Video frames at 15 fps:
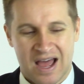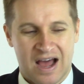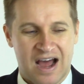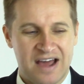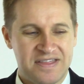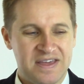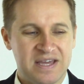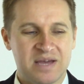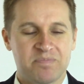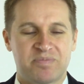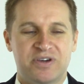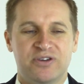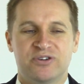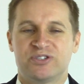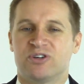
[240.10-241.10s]
I think
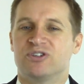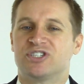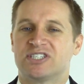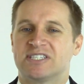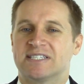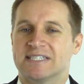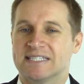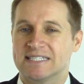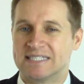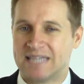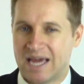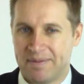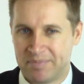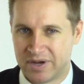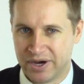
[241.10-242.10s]
computers are just a
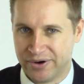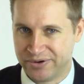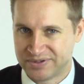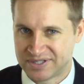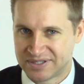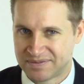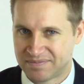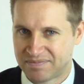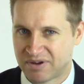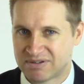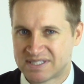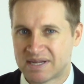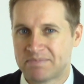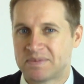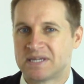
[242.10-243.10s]
scapegoat. They're
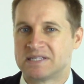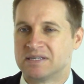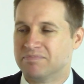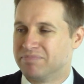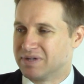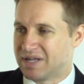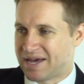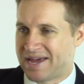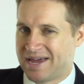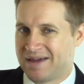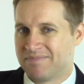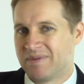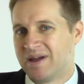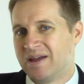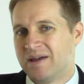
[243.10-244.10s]
something to
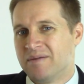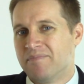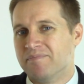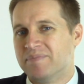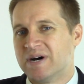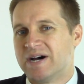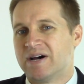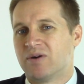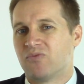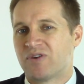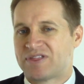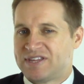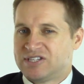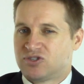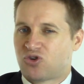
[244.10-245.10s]
blame. But
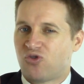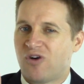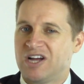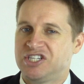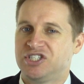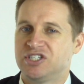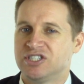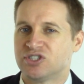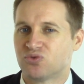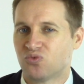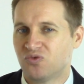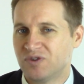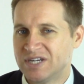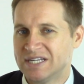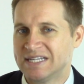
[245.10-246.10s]
what this question is
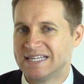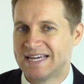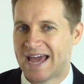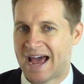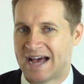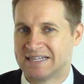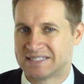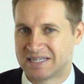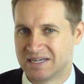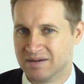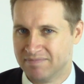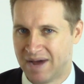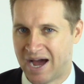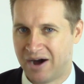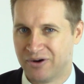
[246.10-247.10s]
really asking
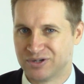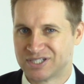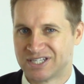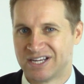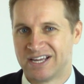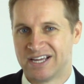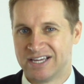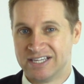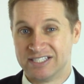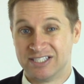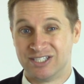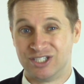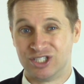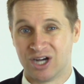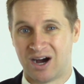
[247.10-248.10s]
about is
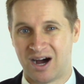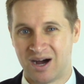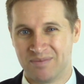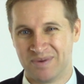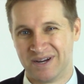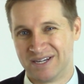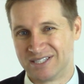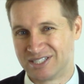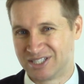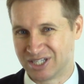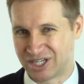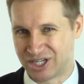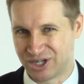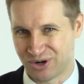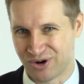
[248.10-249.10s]
job
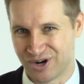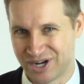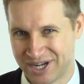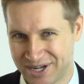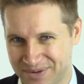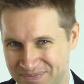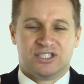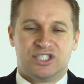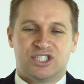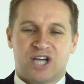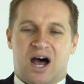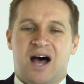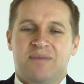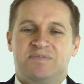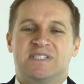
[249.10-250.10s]
security.
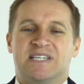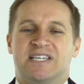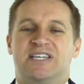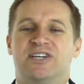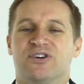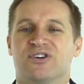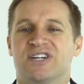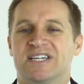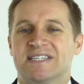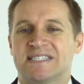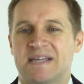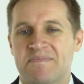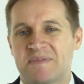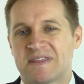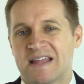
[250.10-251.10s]
Job security is
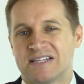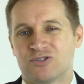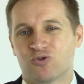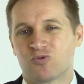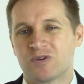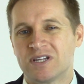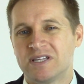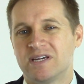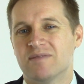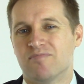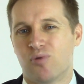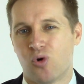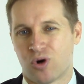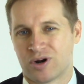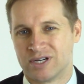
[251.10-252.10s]
something that's really
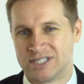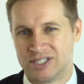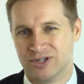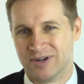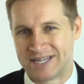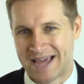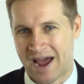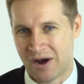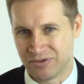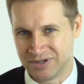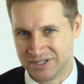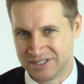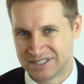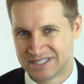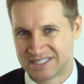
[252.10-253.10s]
important to
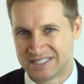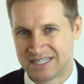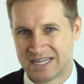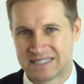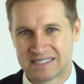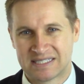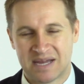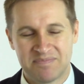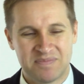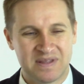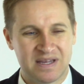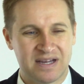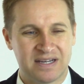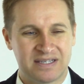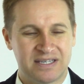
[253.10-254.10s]
accountants. It's some,
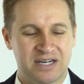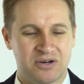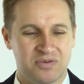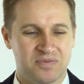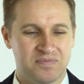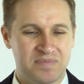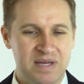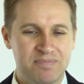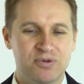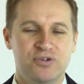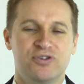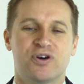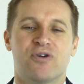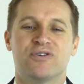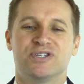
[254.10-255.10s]
uh, you know, people
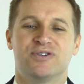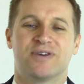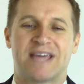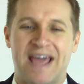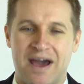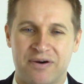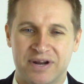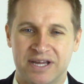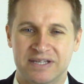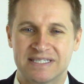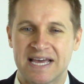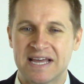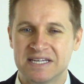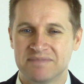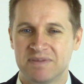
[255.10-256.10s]
who go into accounting
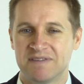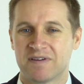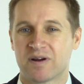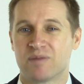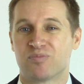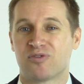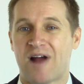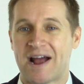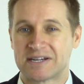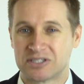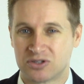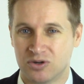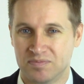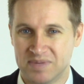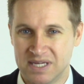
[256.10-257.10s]
tend to be very
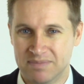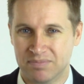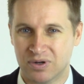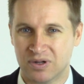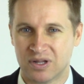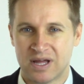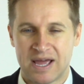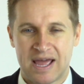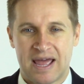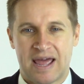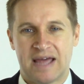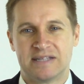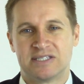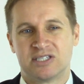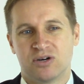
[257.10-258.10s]
practical people.
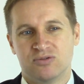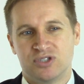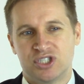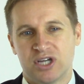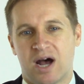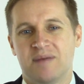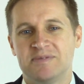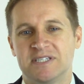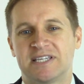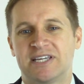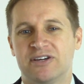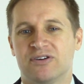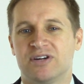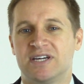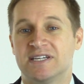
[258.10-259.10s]
And so job
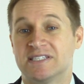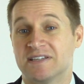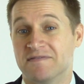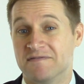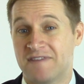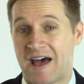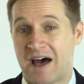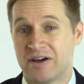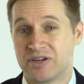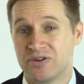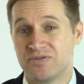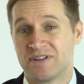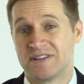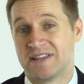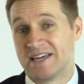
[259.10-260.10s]
security is a
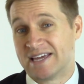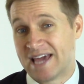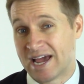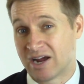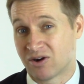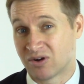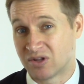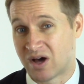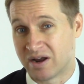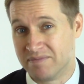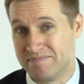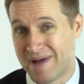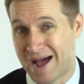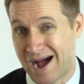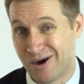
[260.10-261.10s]
value that they care a lot
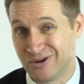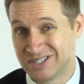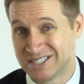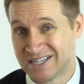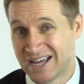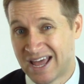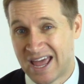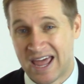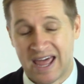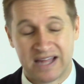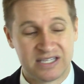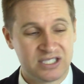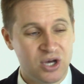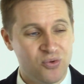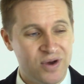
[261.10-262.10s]
about.
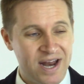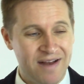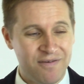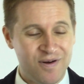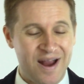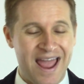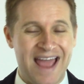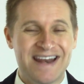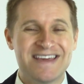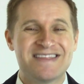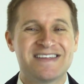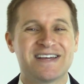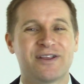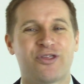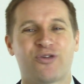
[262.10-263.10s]
And so whenever
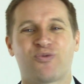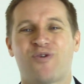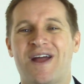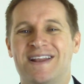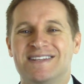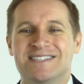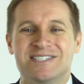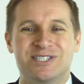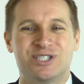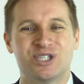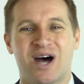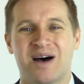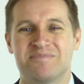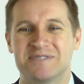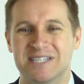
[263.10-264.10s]
anything threatens
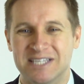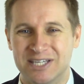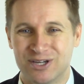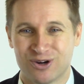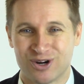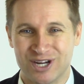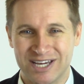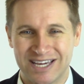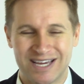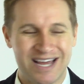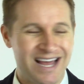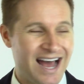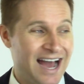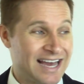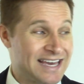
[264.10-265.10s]
job security,
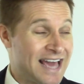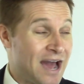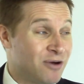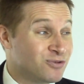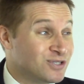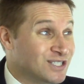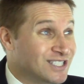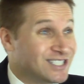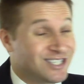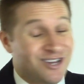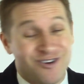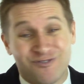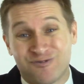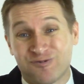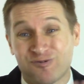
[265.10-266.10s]
accountants
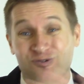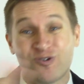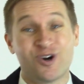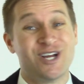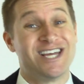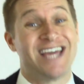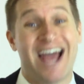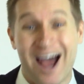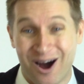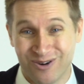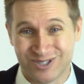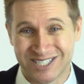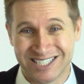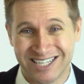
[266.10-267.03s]
freak out.